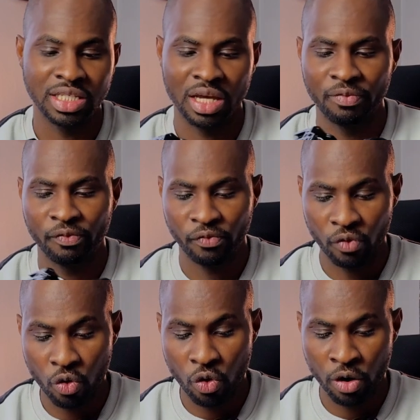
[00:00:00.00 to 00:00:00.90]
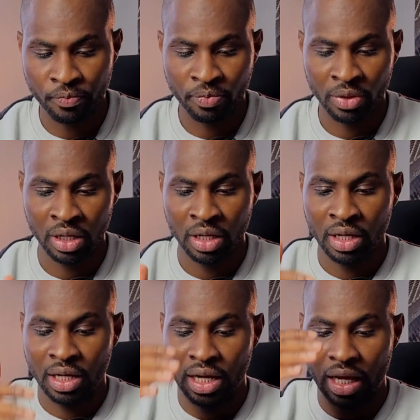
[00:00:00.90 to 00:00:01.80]
A7 IV,
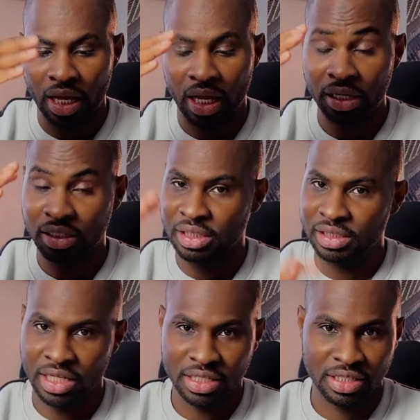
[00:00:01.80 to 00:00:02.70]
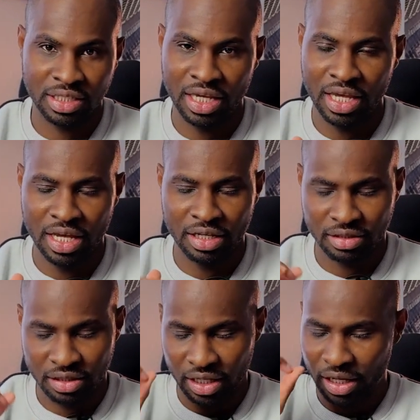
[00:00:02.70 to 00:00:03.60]
and this
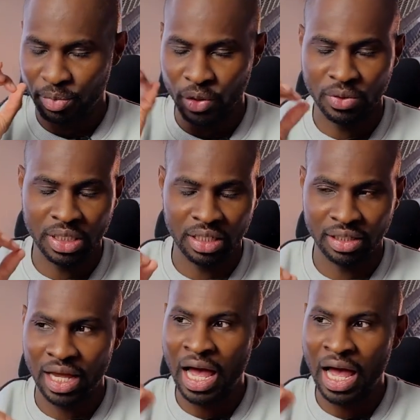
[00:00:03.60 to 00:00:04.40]
is a beauty. The